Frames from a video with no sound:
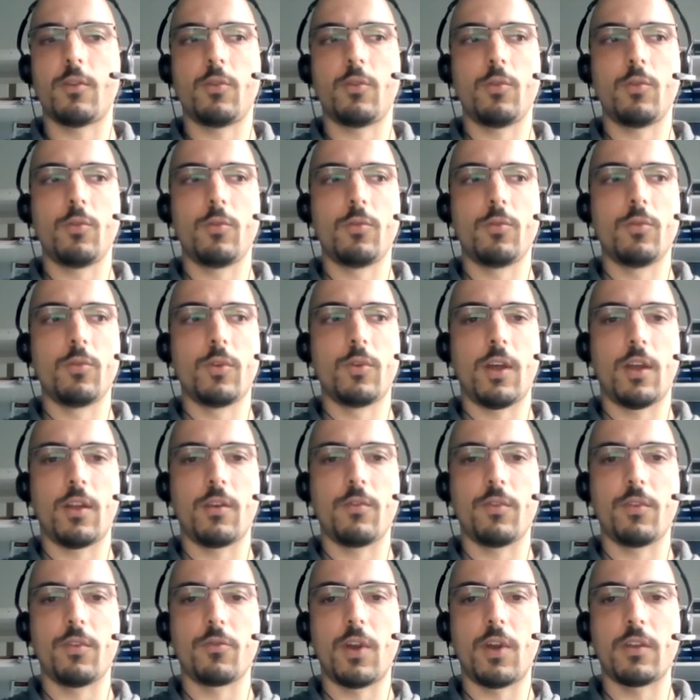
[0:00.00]
to kind
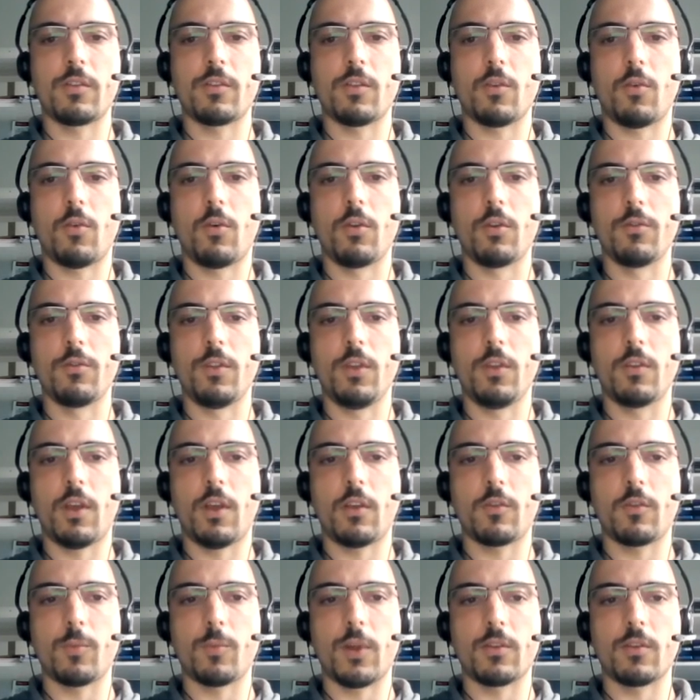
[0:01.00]
of address all of these
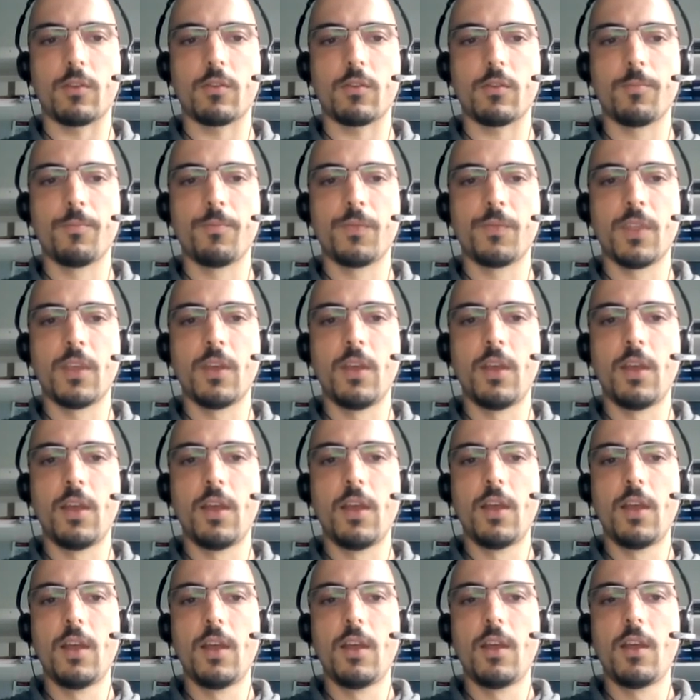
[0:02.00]
aspects.
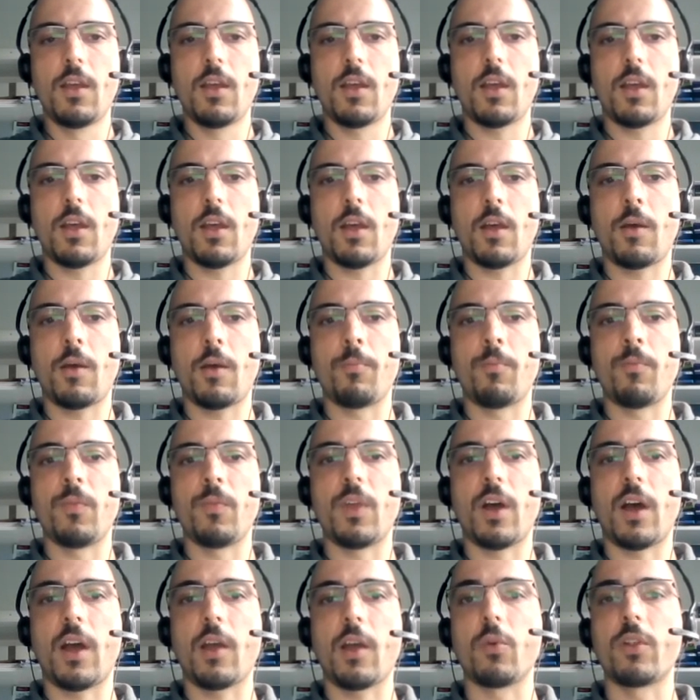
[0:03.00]

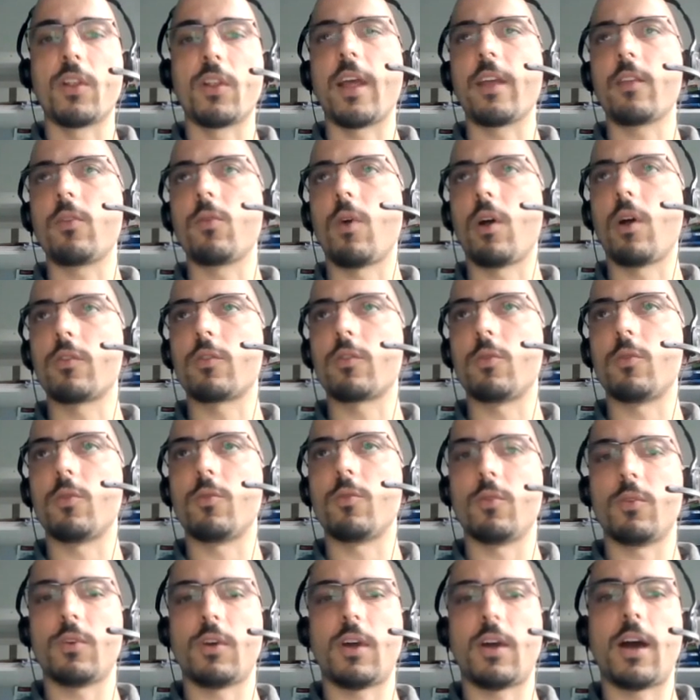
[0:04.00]
I would like to
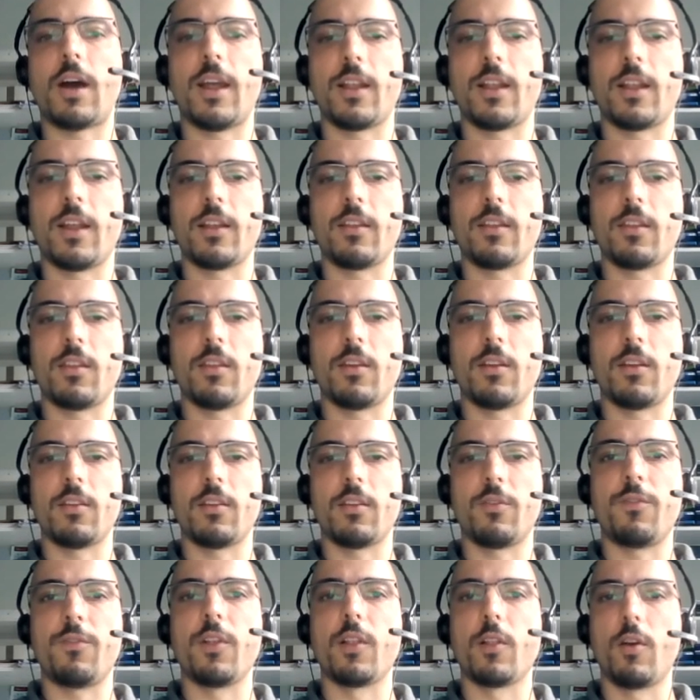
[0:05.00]
also highlight
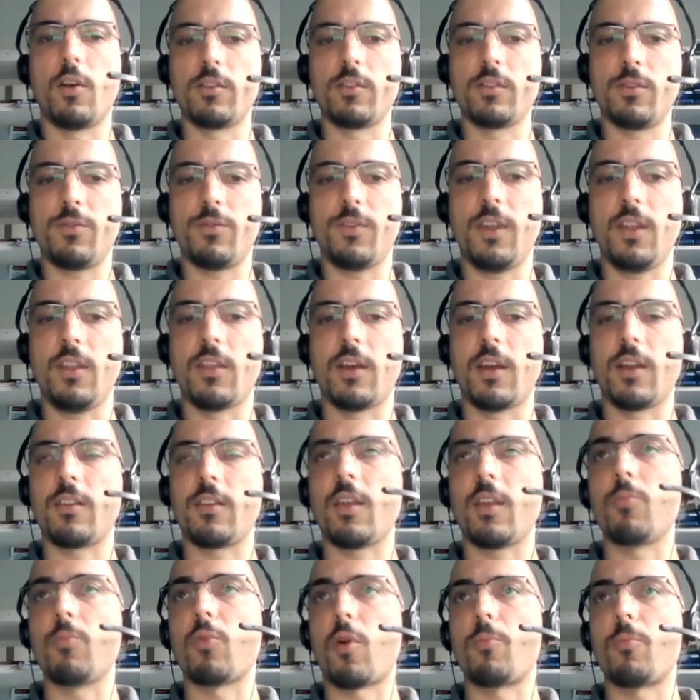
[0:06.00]
the philosophy
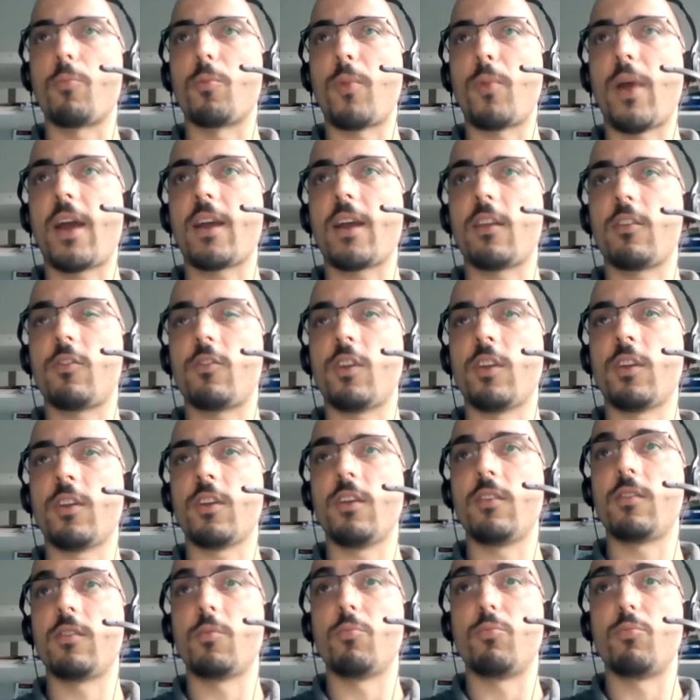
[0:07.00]
that improper packaging
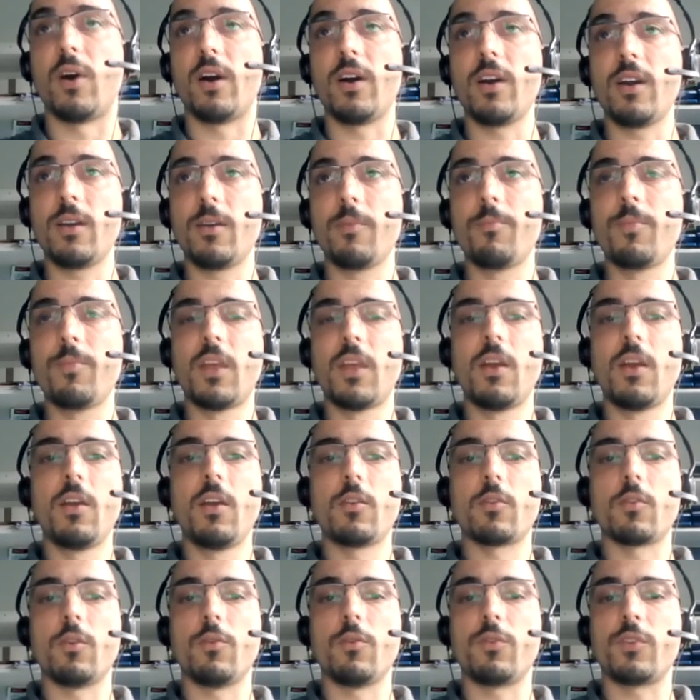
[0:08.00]
is a bug.
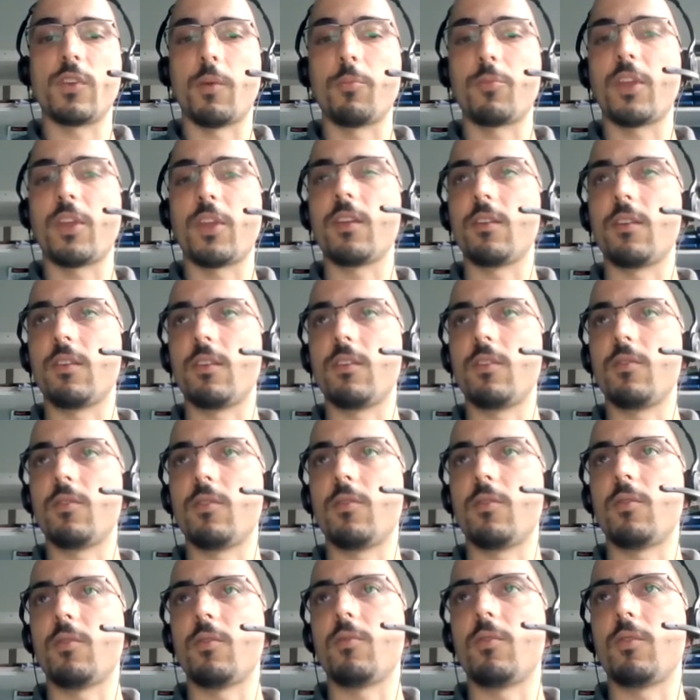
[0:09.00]
So
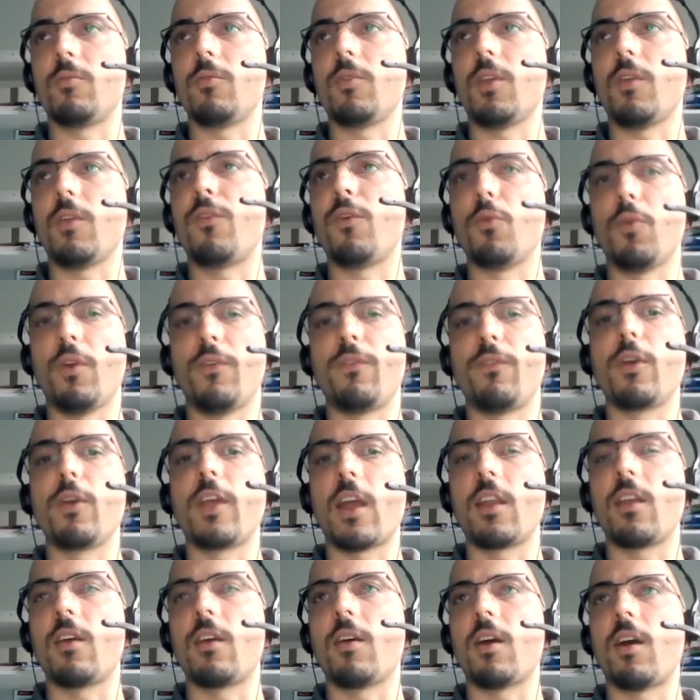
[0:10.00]
if you
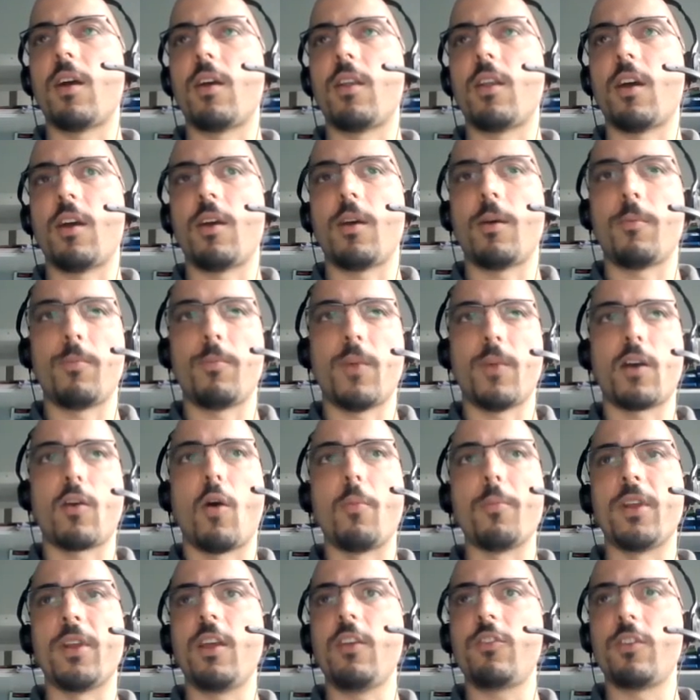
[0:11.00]
get a
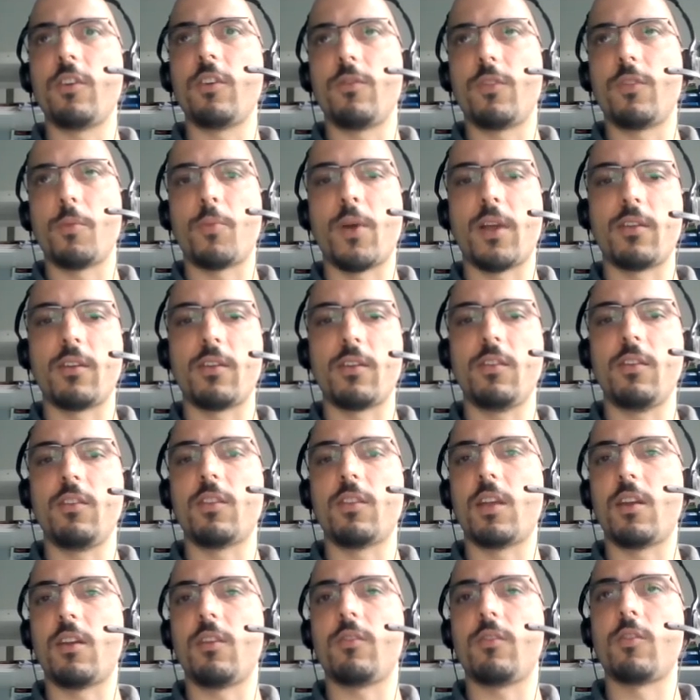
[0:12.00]
combination of dependencies
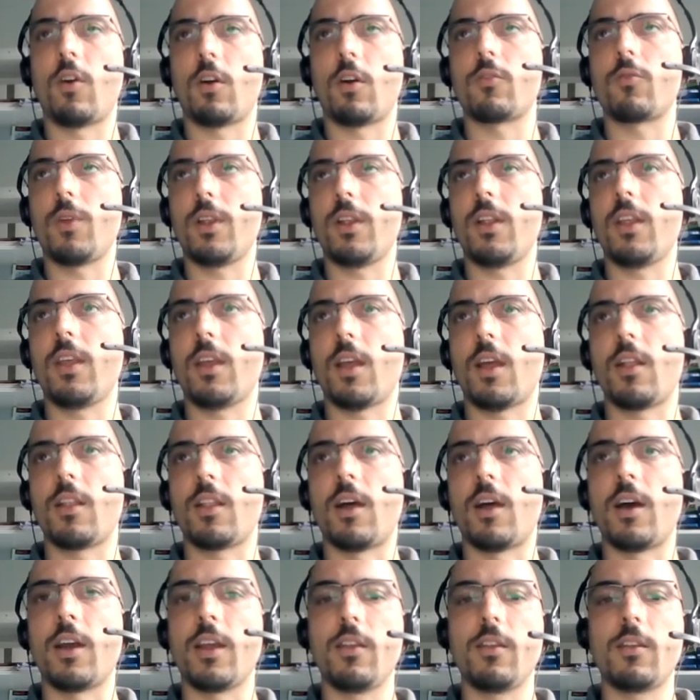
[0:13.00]
that is not really
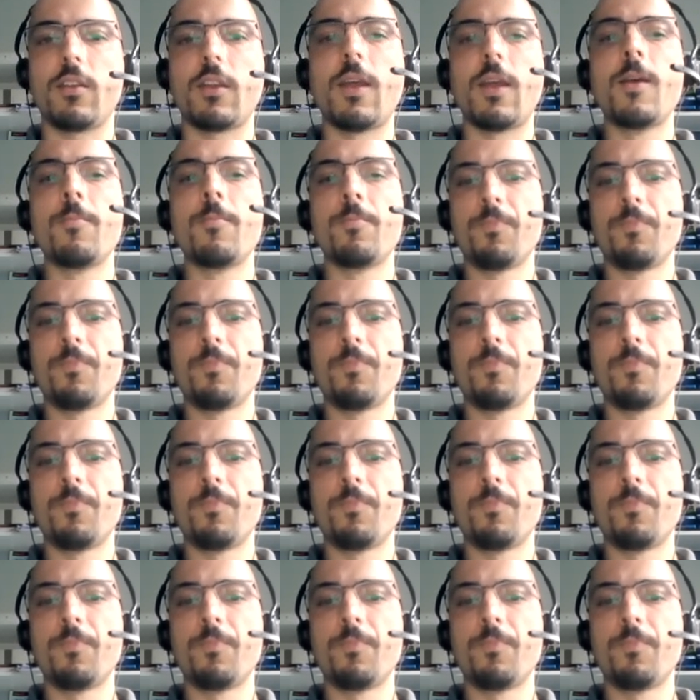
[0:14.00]
aligned,